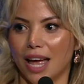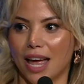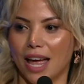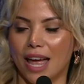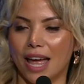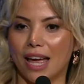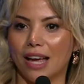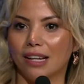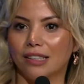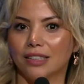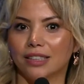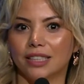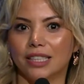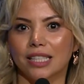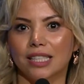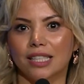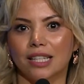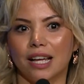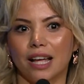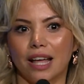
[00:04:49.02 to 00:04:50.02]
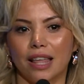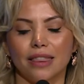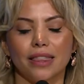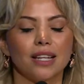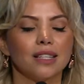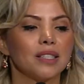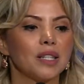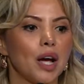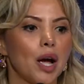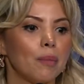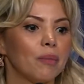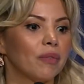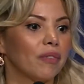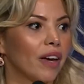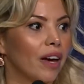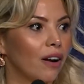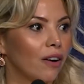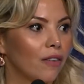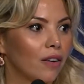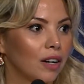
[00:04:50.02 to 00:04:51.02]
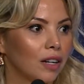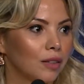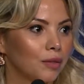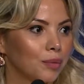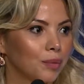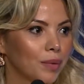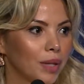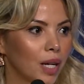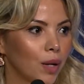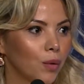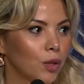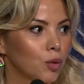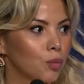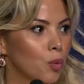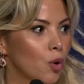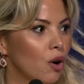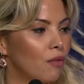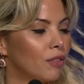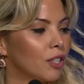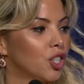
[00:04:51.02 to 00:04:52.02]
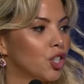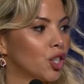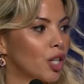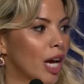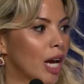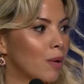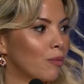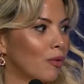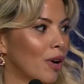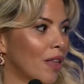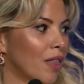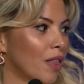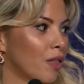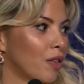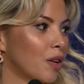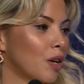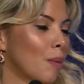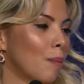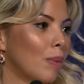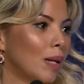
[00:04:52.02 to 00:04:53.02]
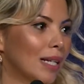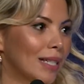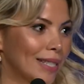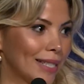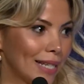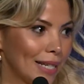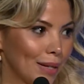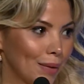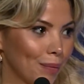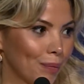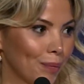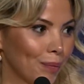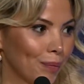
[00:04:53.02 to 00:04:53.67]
and at that time of era, it was more of a shame rather than a blessing.